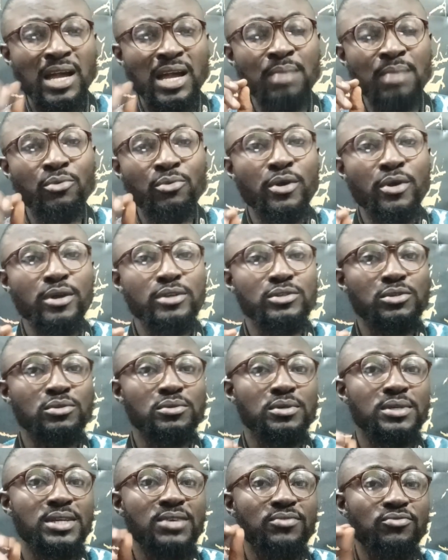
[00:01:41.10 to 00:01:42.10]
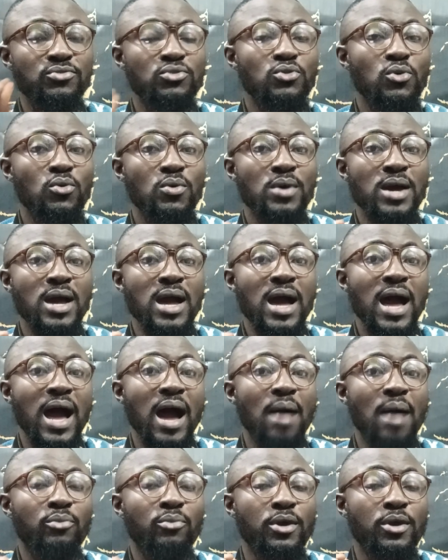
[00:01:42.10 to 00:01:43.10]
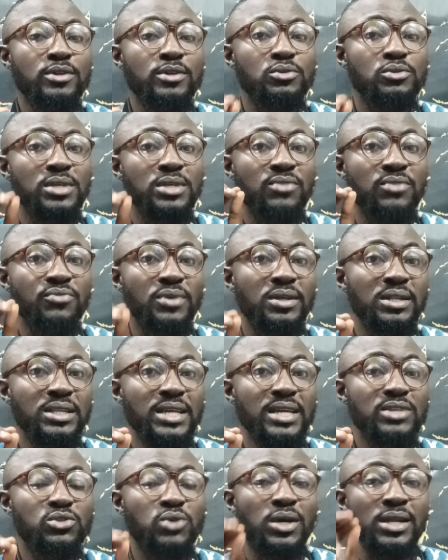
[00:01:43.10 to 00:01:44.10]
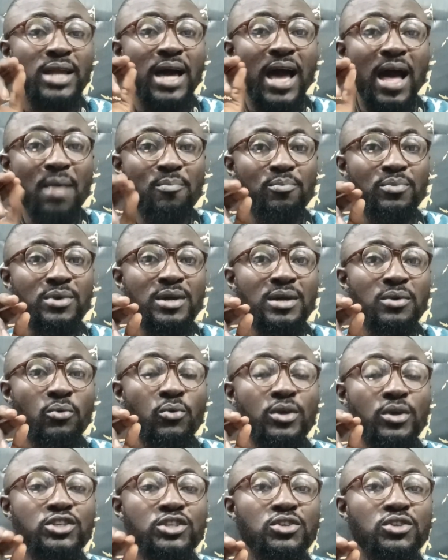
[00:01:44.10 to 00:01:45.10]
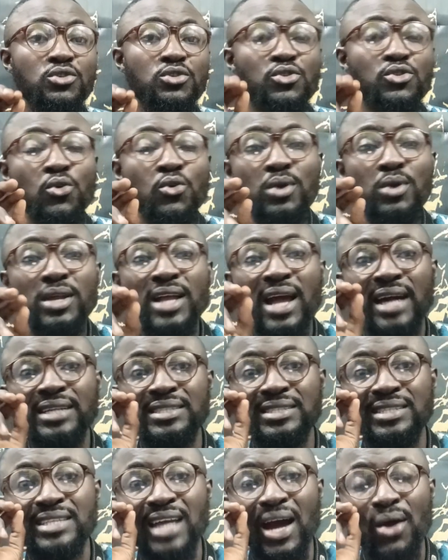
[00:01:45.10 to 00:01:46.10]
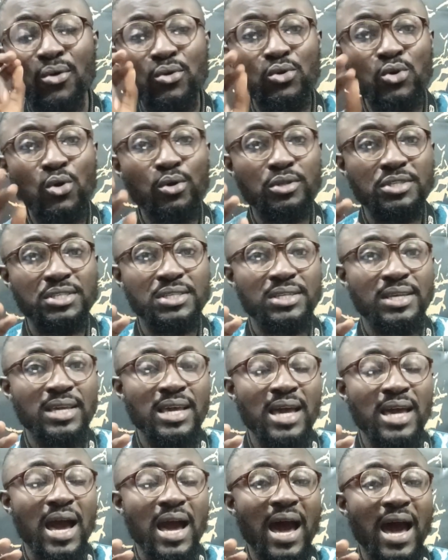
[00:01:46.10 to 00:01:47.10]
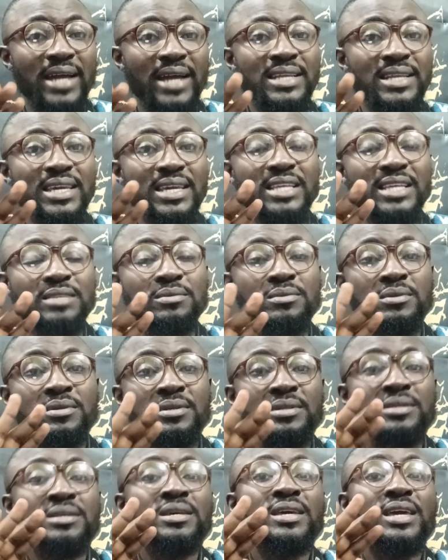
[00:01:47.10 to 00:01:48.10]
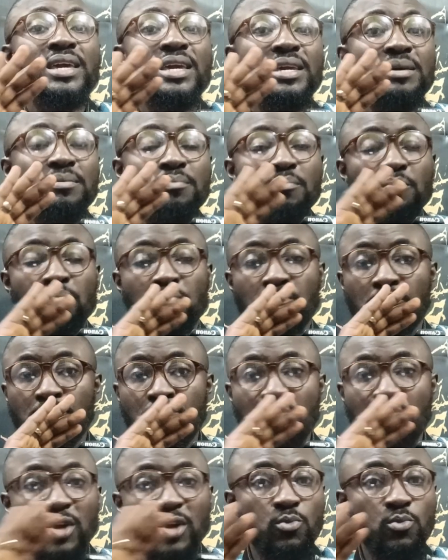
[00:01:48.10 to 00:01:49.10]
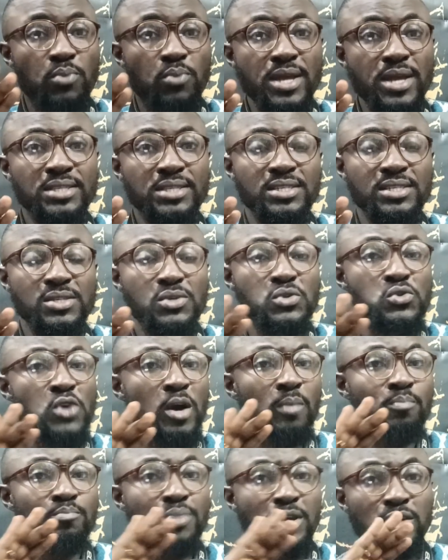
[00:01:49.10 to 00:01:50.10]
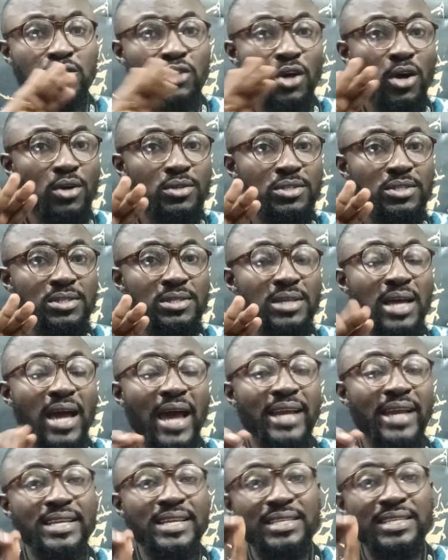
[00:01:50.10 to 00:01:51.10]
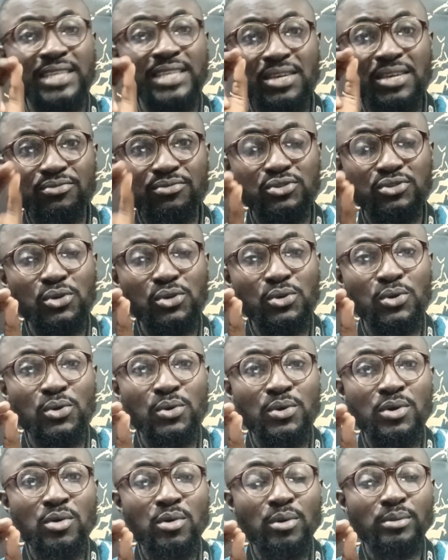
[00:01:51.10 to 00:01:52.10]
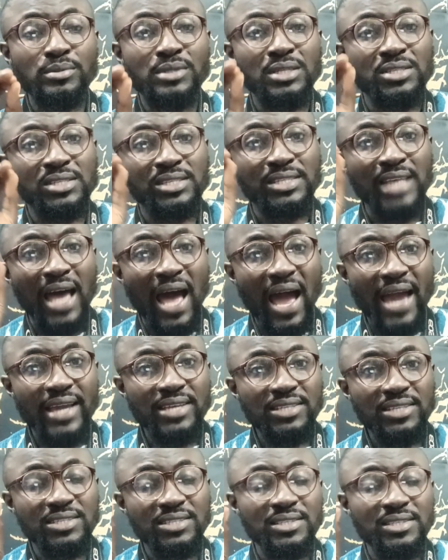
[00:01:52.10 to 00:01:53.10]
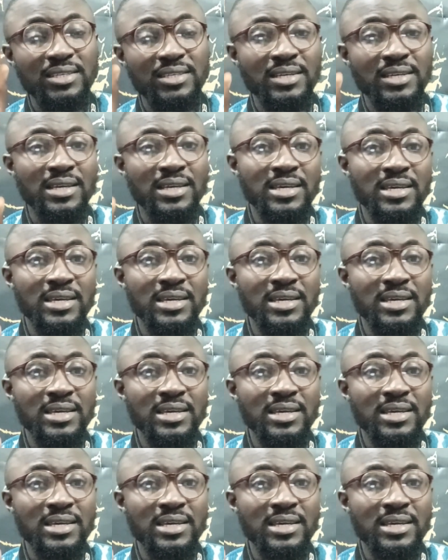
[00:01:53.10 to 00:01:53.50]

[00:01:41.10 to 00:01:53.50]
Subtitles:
I'm going to give a link to an app which you can download, and it manipulates your pictures and it gives you the size,